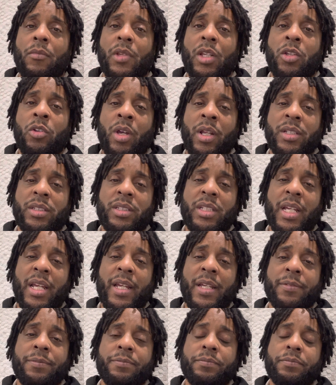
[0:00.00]
You
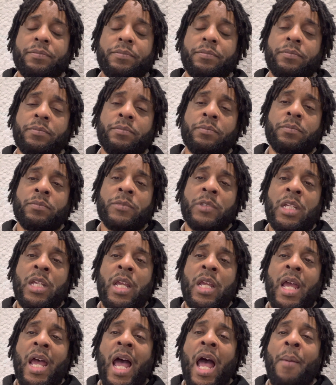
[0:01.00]
understand?
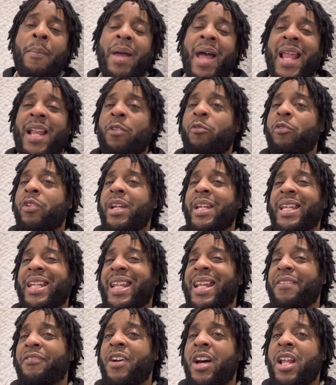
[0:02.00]
I'm Allan
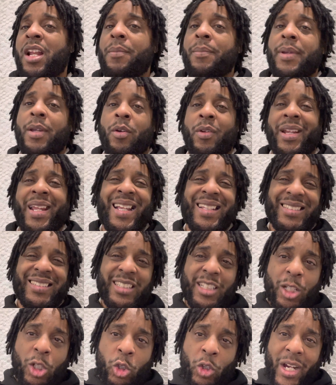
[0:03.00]
Reallionaire. Follow me on
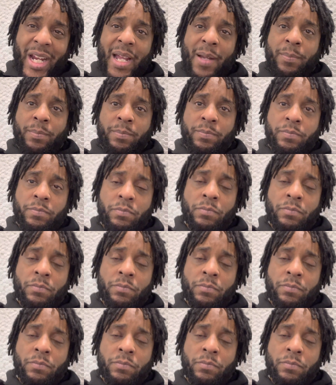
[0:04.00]
Instagram.